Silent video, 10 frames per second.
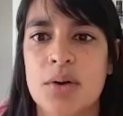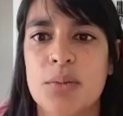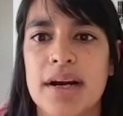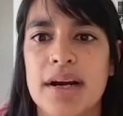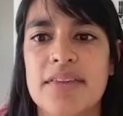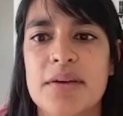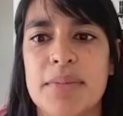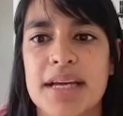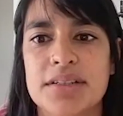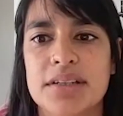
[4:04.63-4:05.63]
Where are the
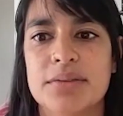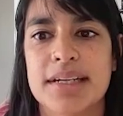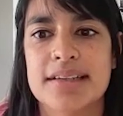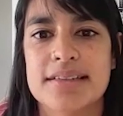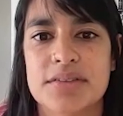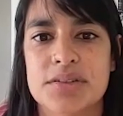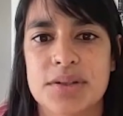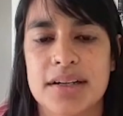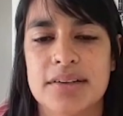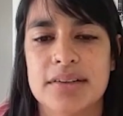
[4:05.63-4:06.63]
major arenas of
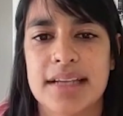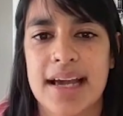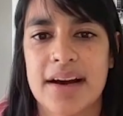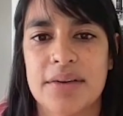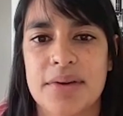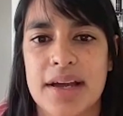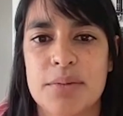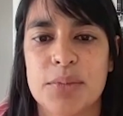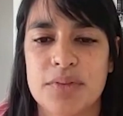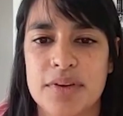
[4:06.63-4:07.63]
struggle now and
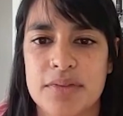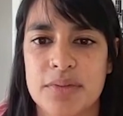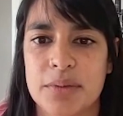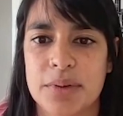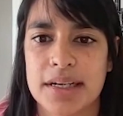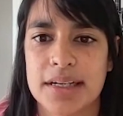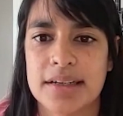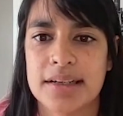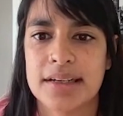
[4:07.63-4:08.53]
moving forward?